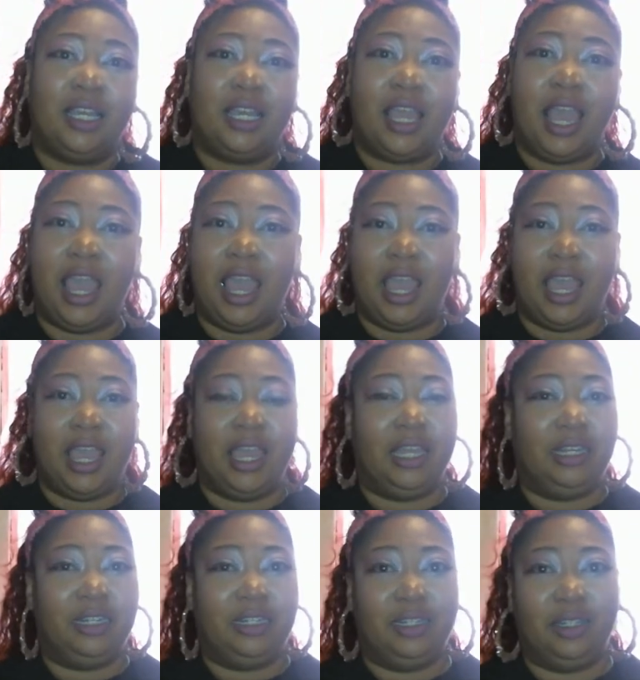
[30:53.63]
and
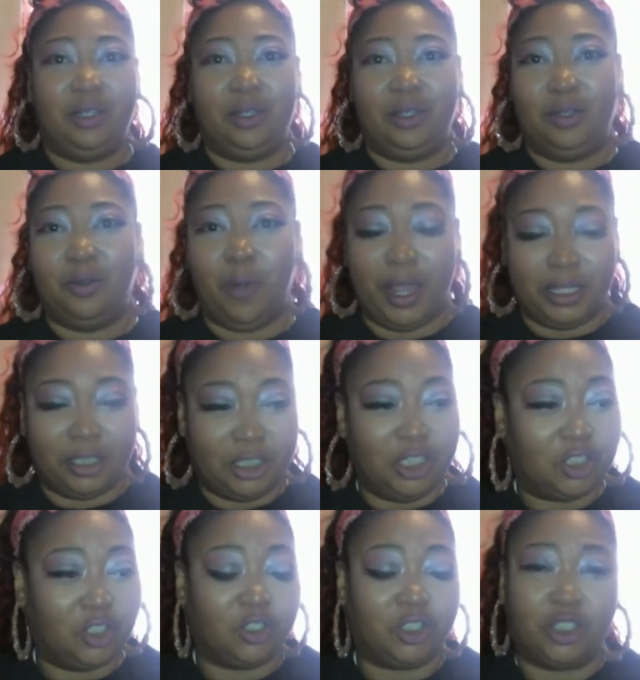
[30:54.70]
white
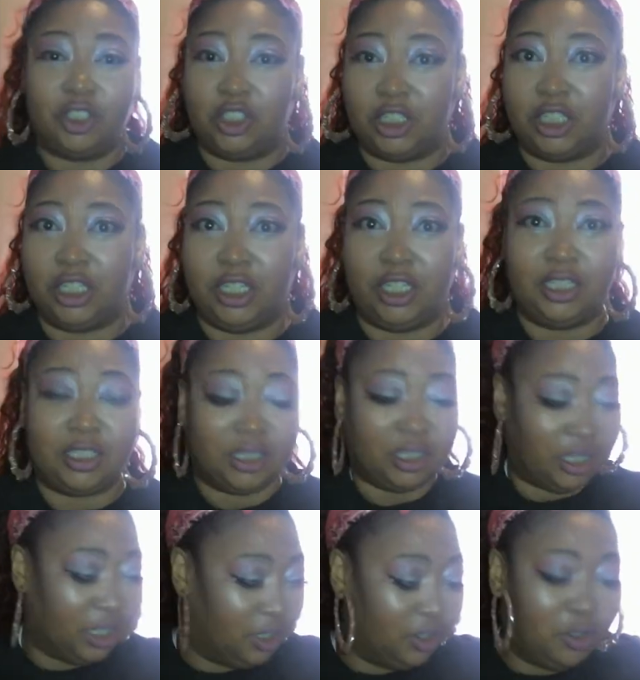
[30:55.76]
t-shirts and jeans and
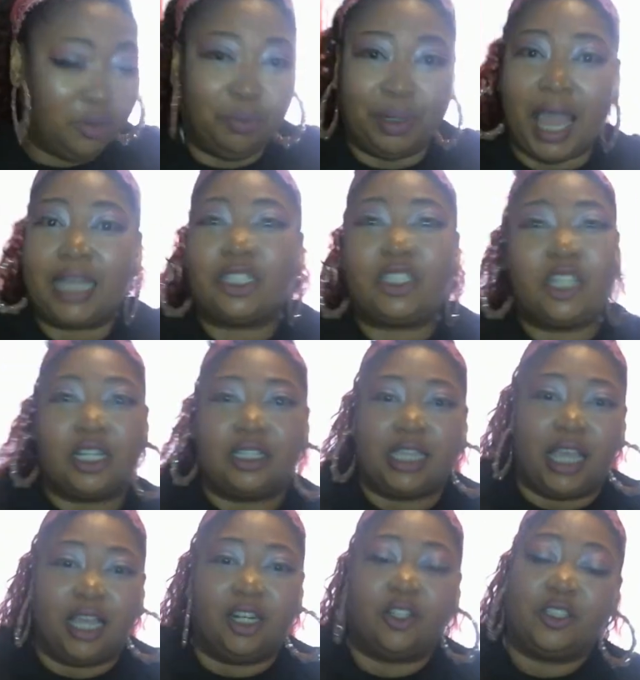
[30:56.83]
they little black Chuck
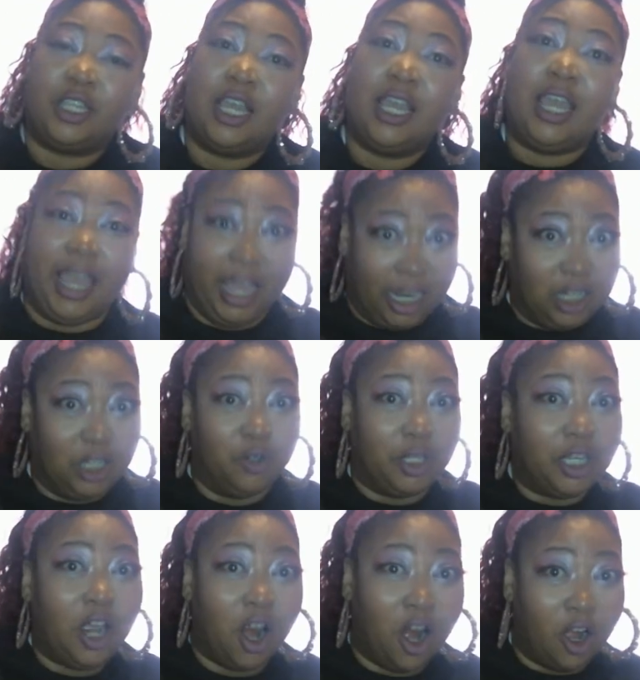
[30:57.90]
Taylors, including
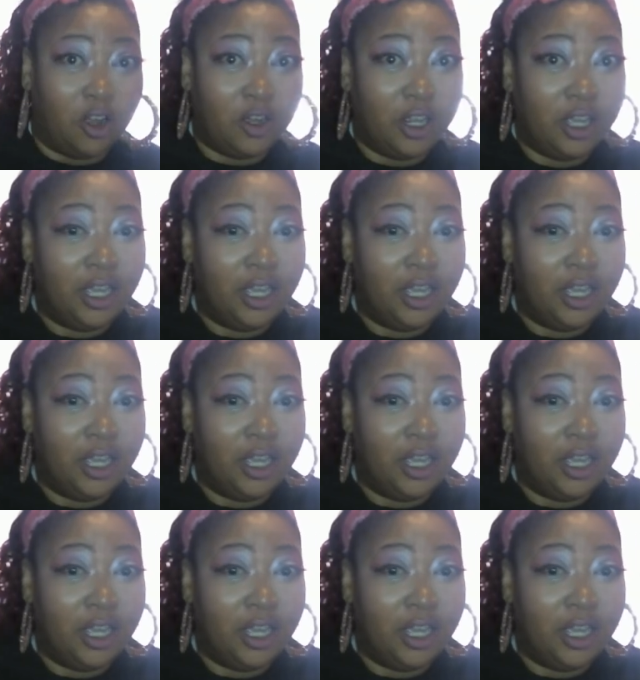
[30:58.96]
her.